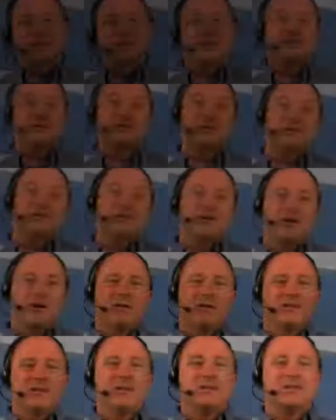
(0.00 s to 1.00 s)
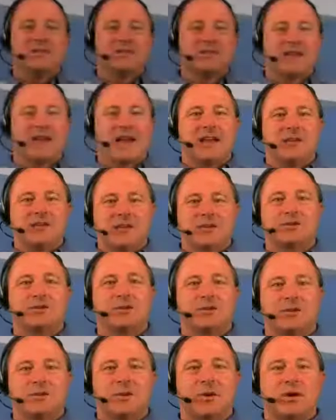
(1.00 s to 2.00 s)
Since Digi-Wave uses that
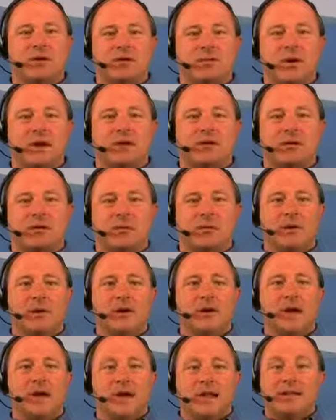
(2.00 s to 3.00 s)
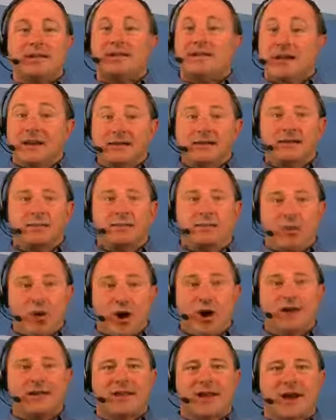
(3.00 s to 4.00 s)
digital spread spectrum, it doesn't
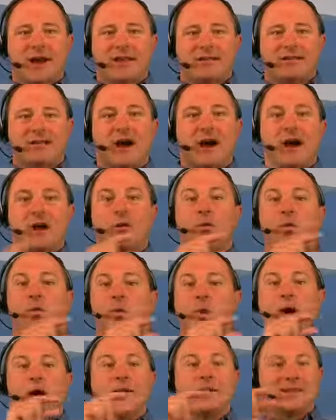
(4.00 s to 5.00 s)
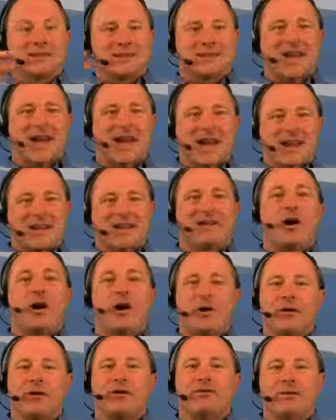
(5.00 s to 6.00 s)
broadcast on one static
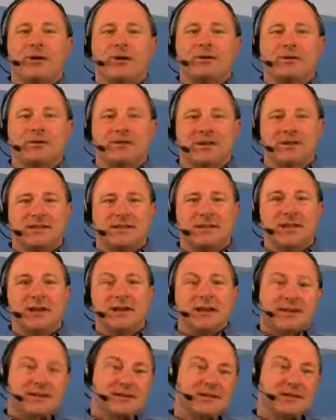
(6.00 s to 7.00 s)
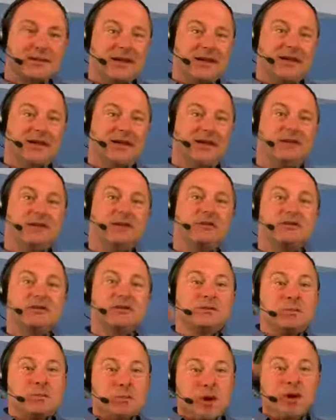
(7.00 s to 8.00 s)
RF frequencies. Instead, it
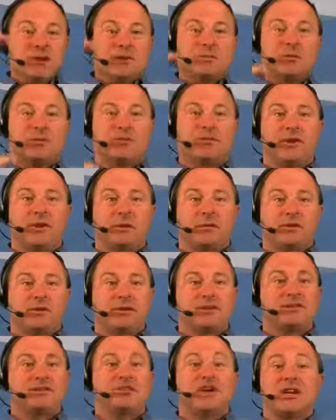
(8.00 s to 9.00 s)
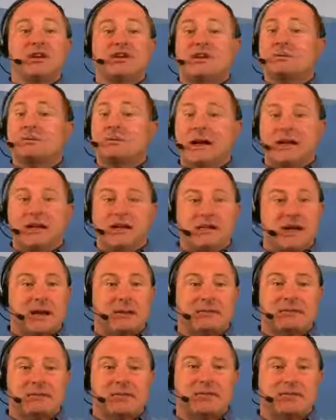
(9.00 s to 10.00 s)
uses multiple frequencies changing many
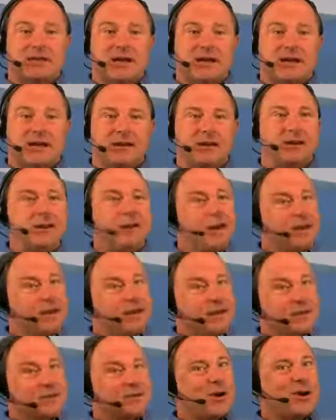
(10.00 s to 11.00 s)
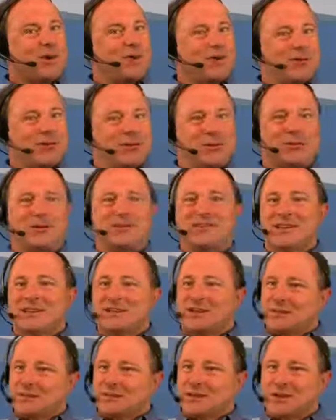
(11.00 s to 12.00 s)
times per second. This offers you a
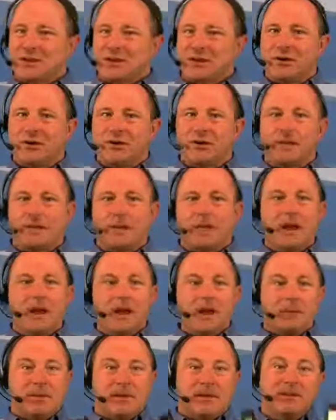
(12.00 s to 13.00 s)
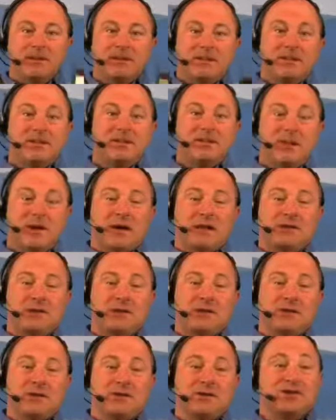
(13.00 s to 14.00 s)
sense of security because Digi-Wave
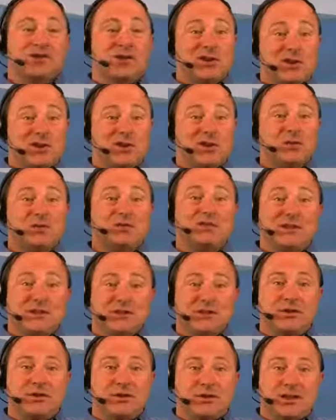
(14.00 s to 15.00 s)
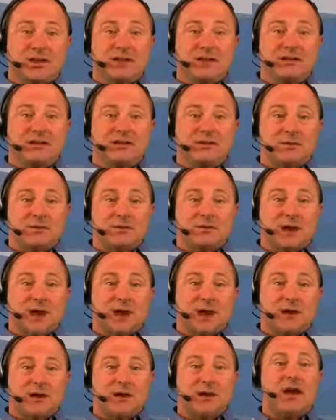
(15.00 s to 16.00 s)
uses two digital keys to
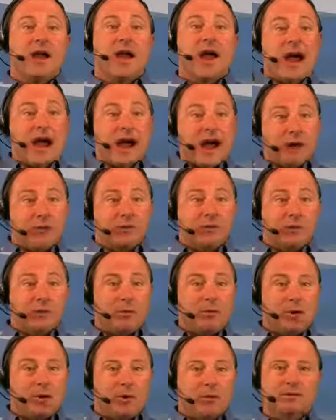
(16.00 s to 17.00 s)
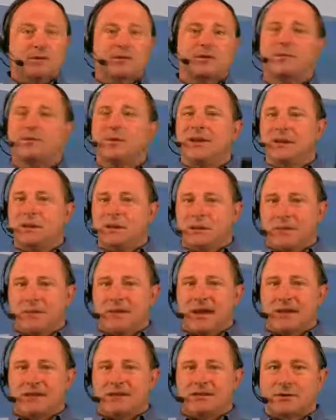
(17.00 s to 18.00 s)
assign how the remotes speak with the
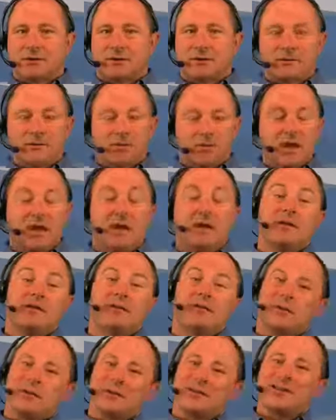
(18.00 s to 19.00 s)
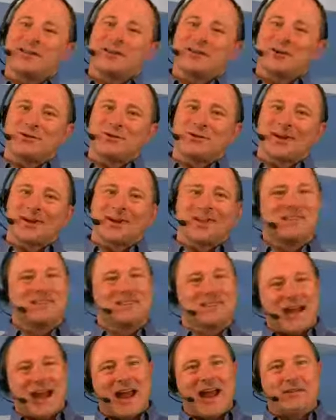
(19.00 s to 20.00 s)
master. The first digital key
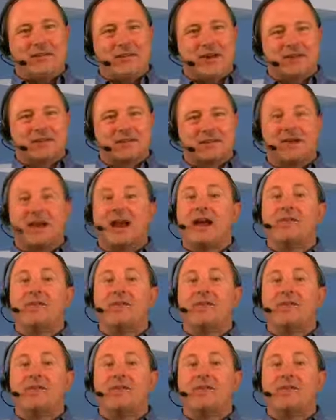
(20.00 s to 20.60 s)
is an address.